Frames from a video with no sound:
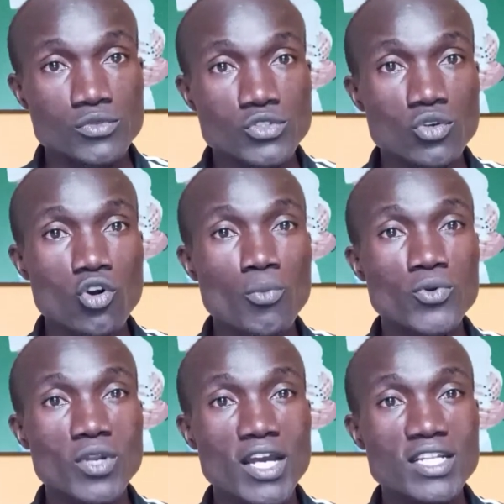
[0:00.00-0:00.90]
So hope
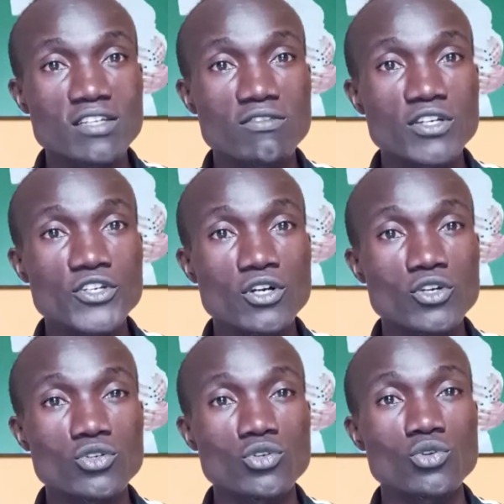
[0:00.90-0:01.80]
you liked the video,
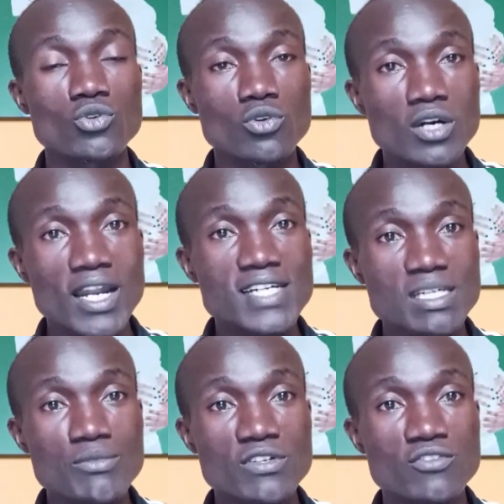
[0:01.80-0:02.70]
you learned
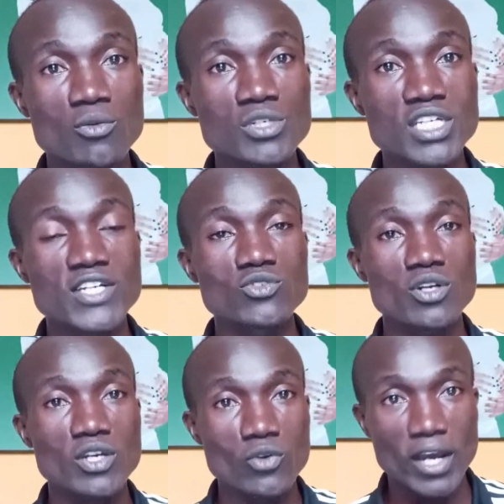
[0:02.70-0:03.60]
something from it, and you
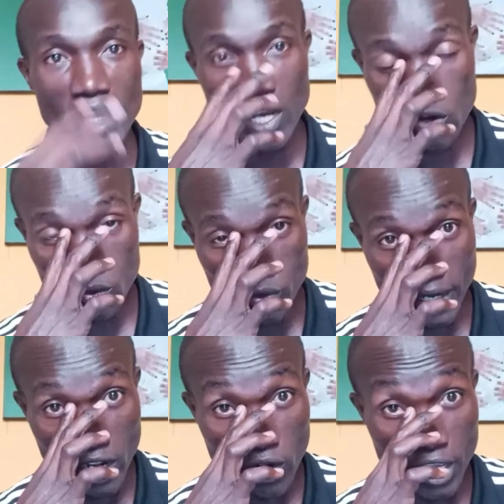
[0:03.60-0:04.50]
are
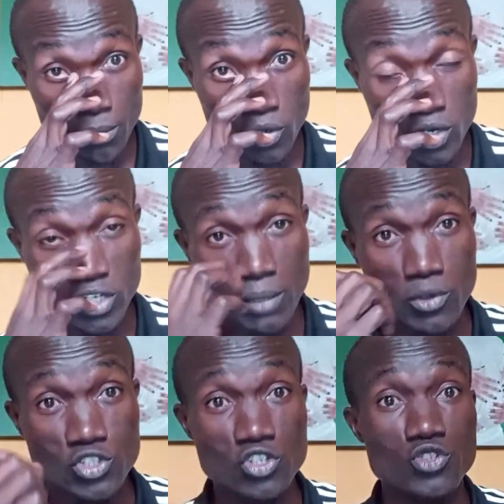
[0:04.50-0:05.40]
now able or in a
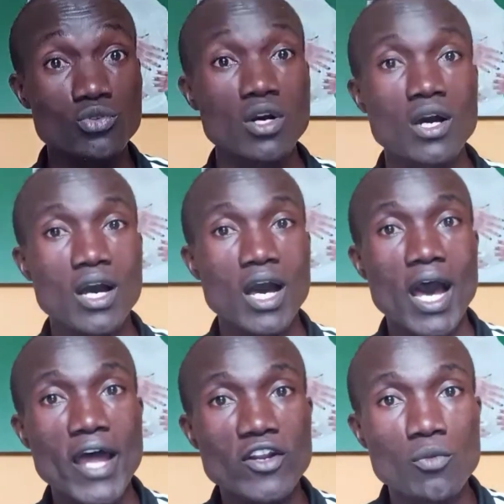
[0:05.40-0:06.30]
position to
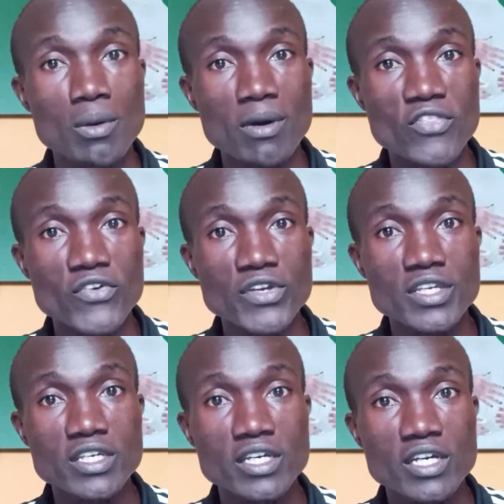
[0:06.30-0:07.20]
handle paper 3